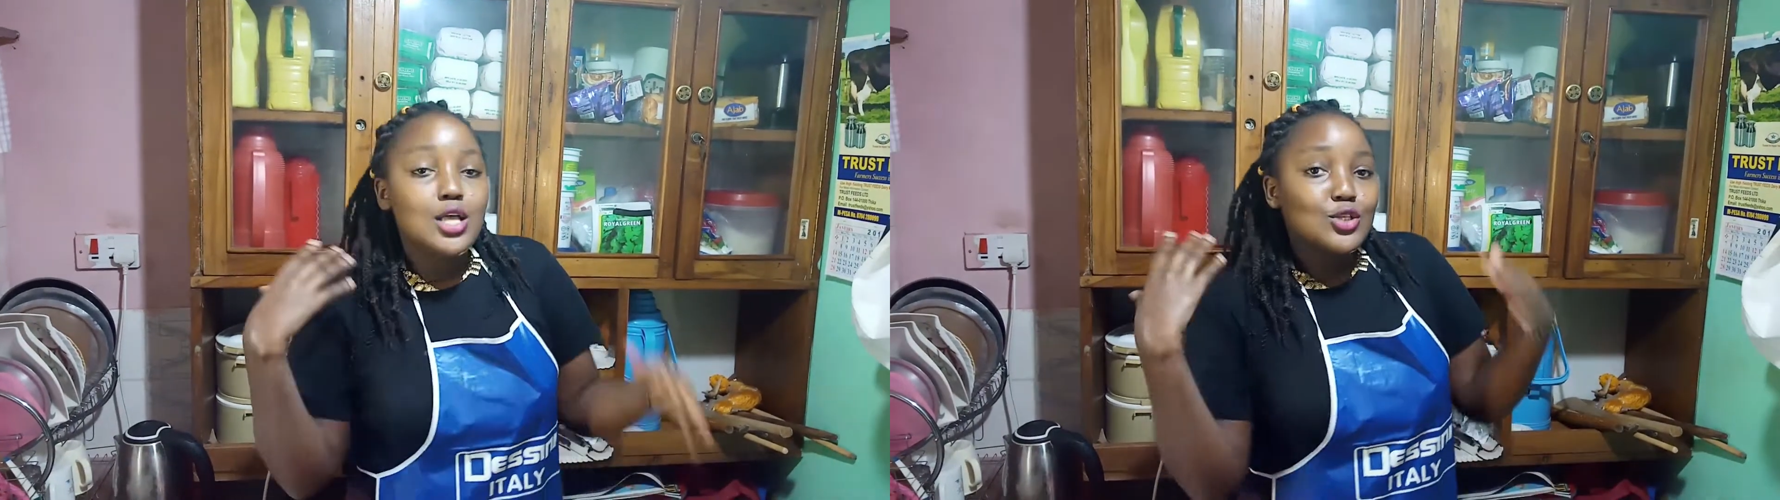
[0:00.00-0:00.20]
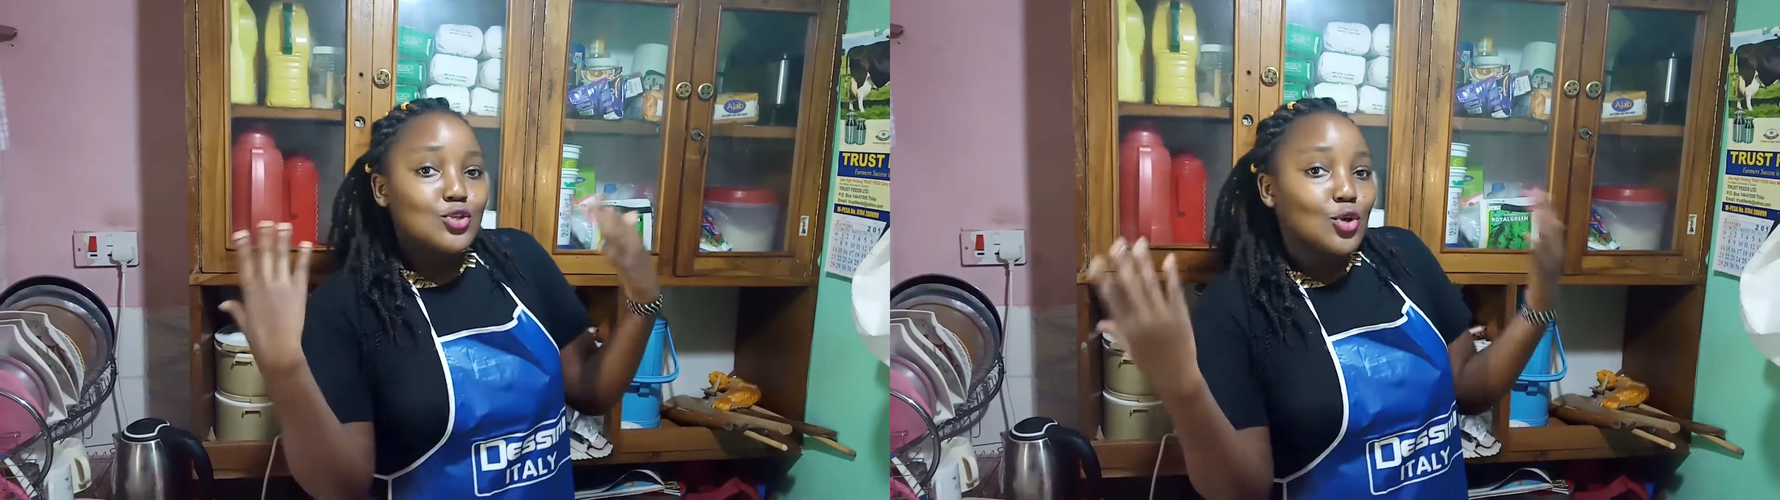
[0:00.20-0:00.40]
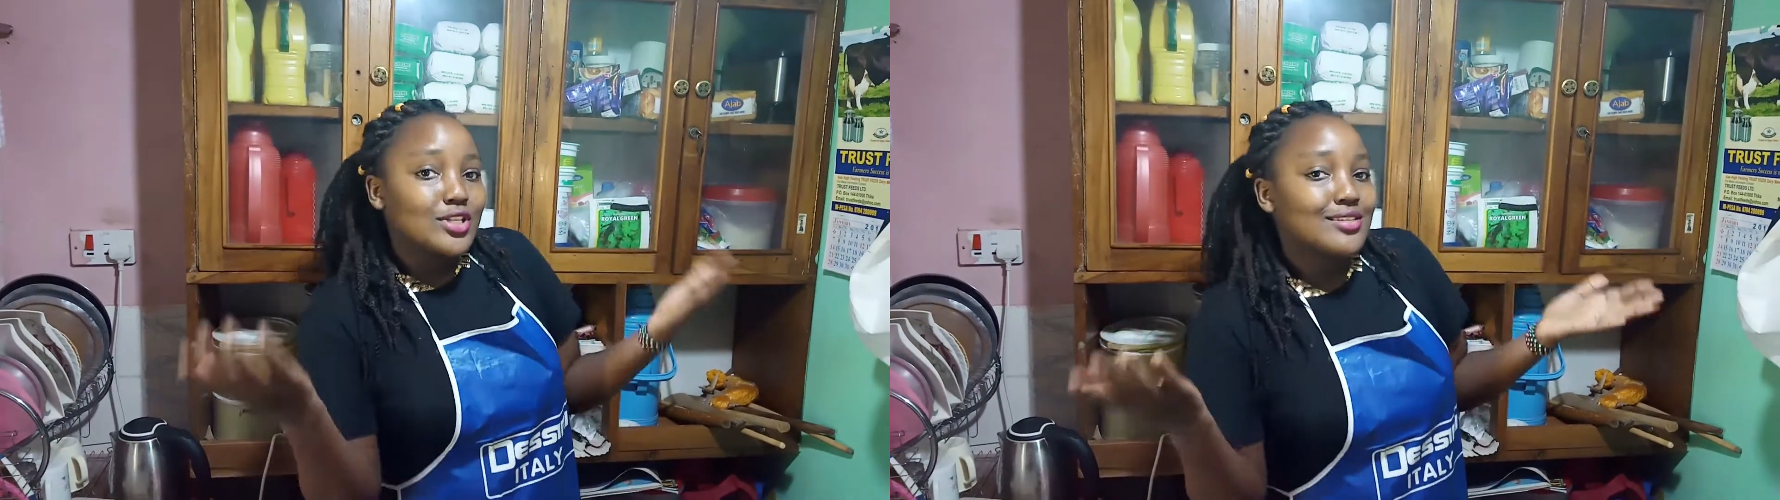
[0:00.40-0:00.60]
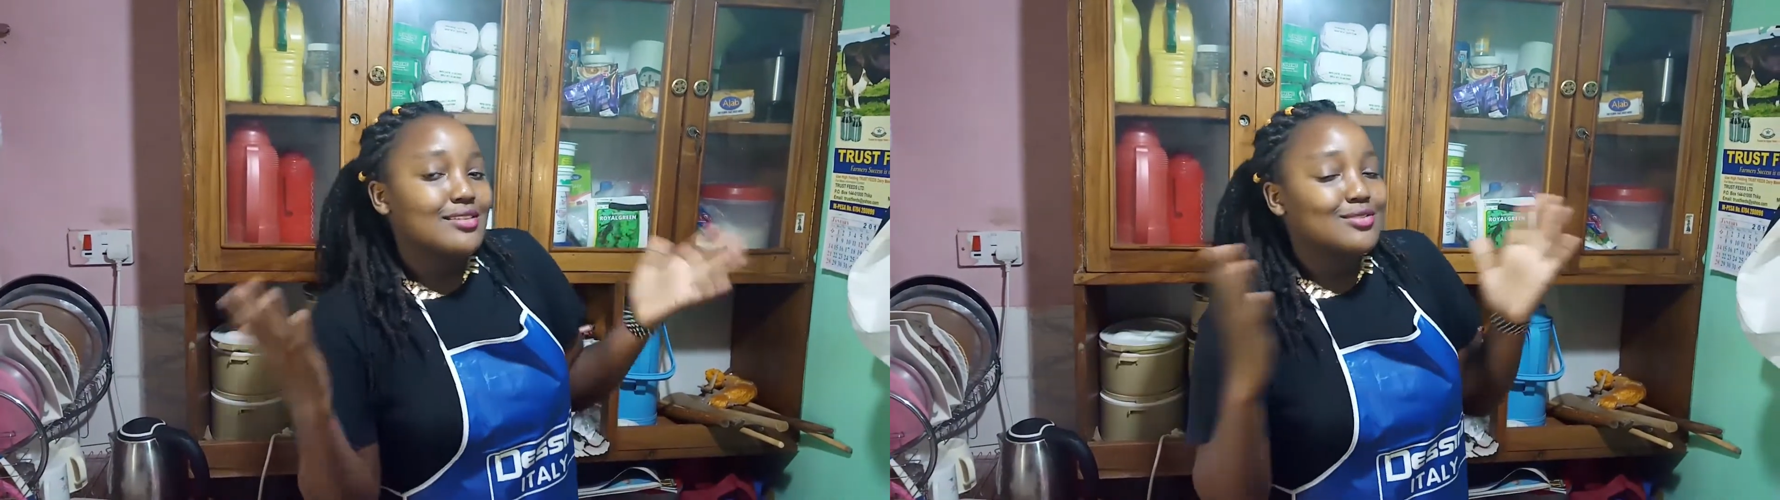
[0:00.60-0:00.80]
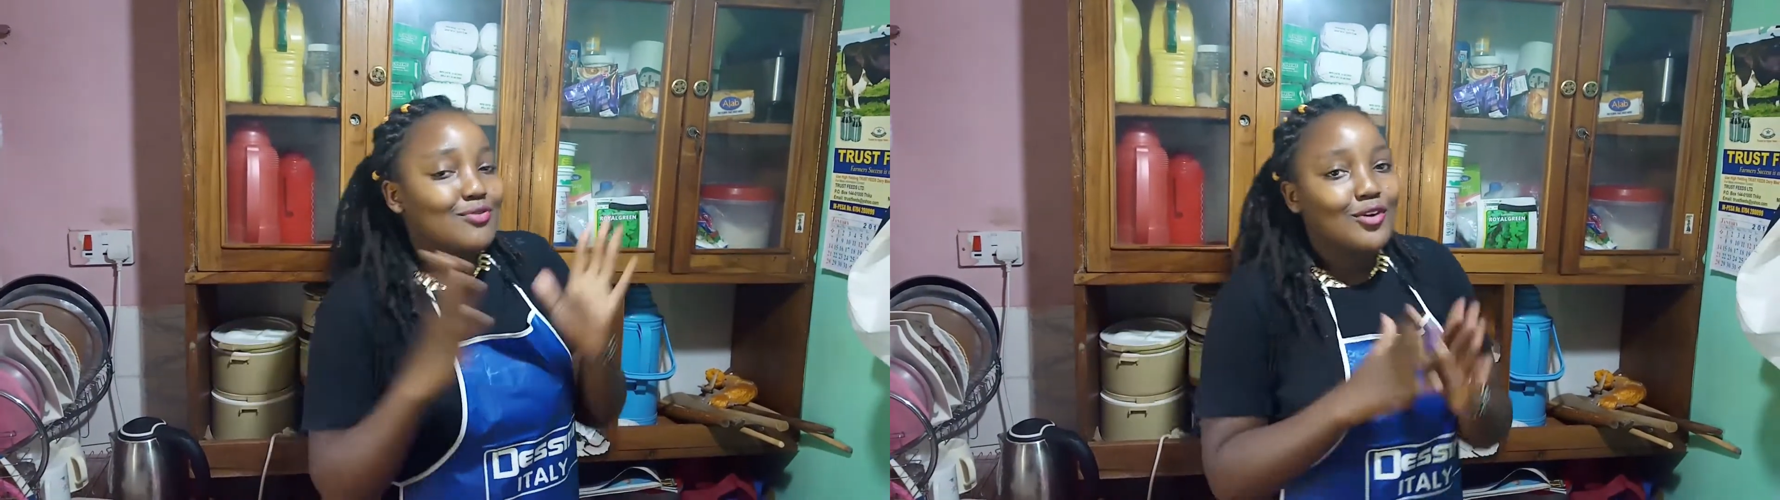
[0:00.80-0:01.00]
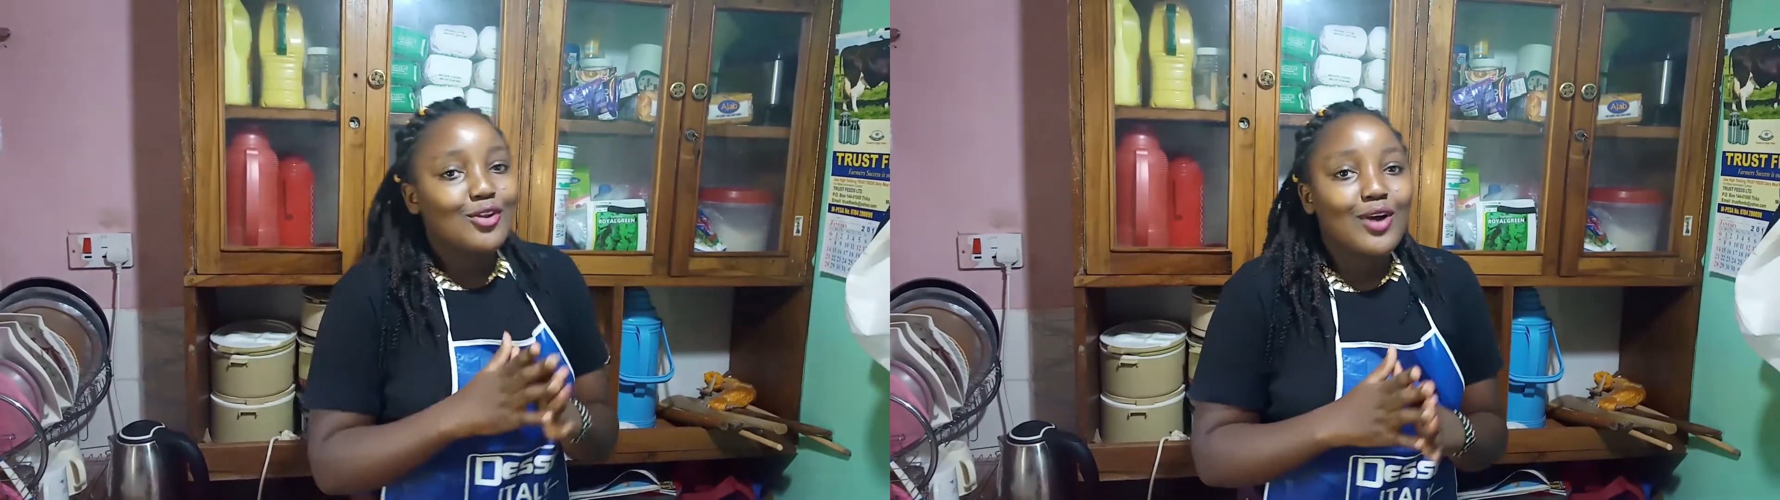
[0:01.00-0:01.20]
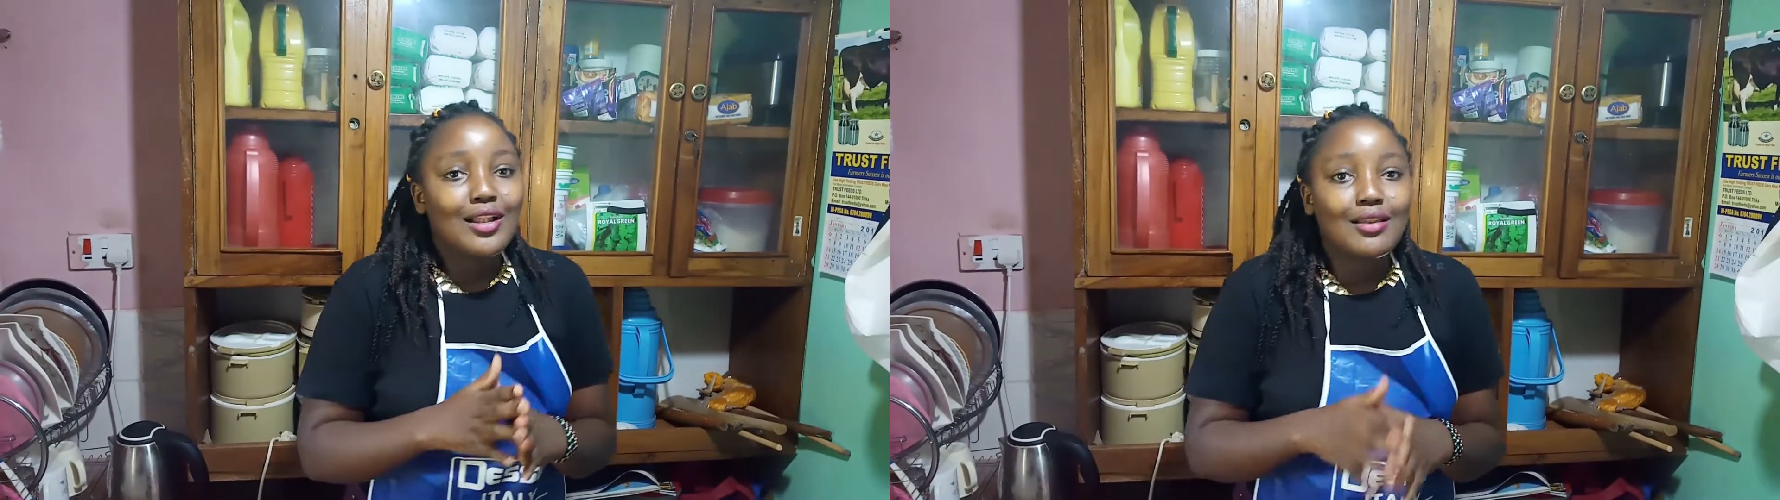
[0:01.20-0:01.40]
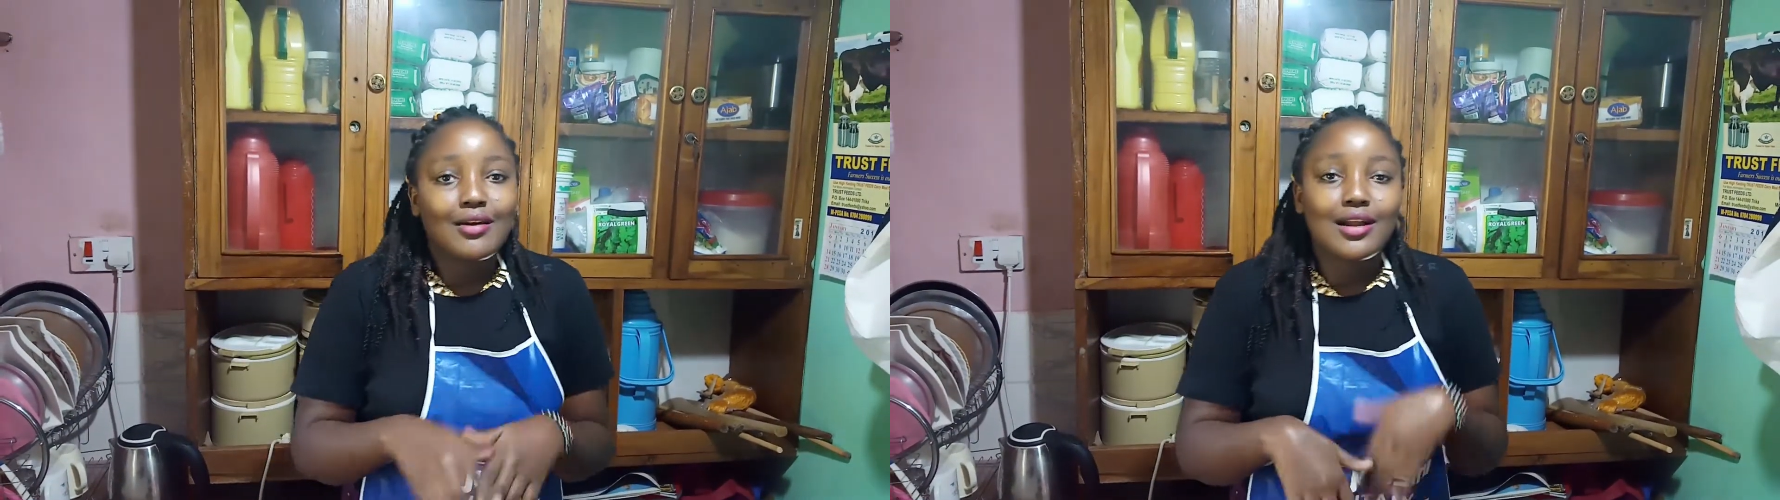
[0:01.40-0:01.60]
So just follow
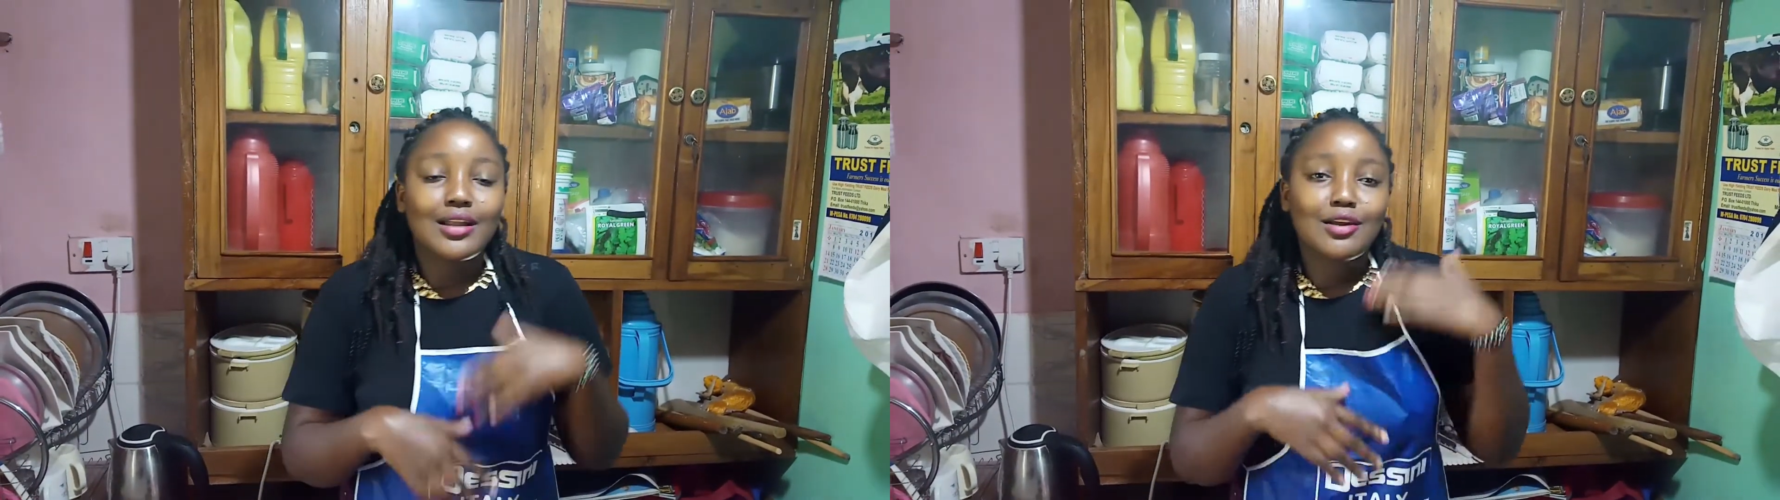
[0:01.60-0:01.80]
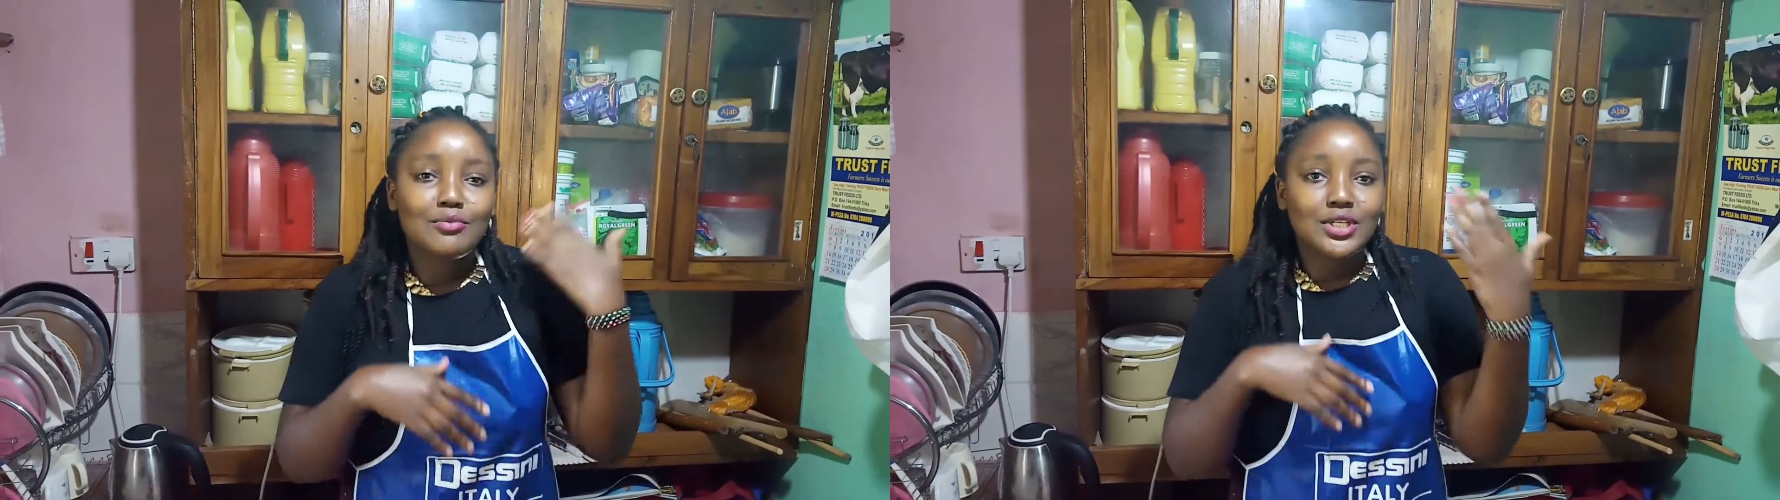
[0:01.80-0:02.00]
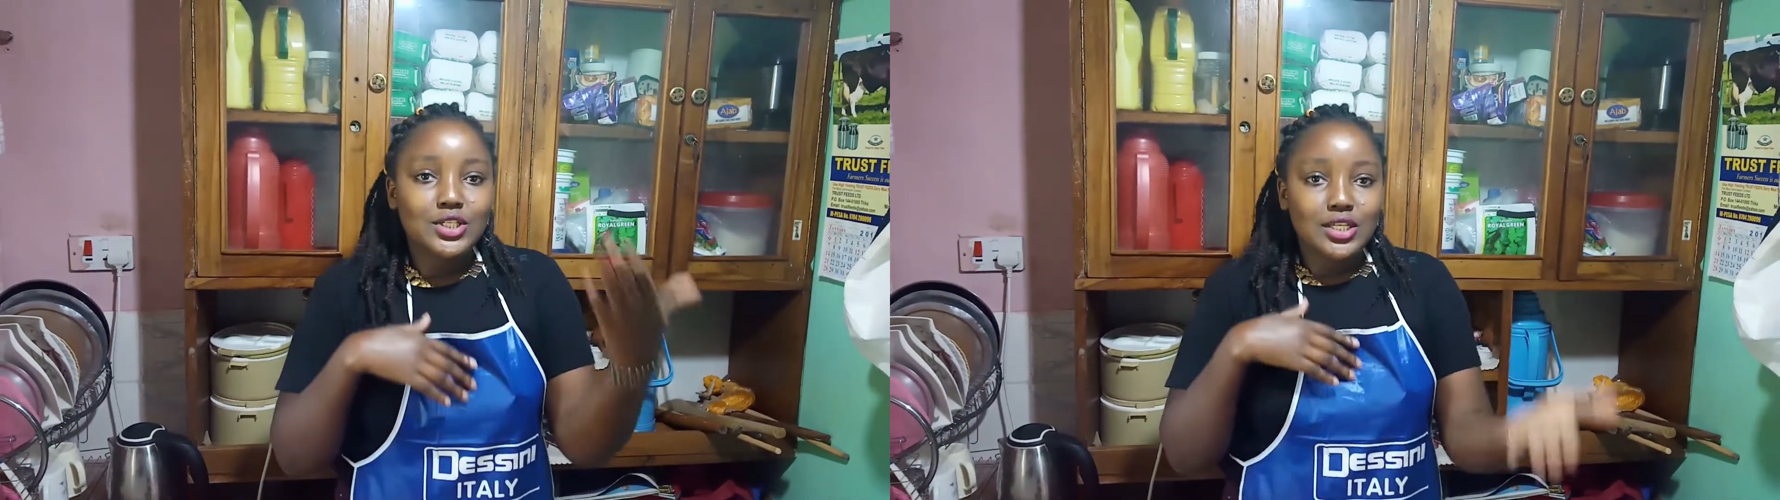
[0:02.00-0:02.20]
along and I'll be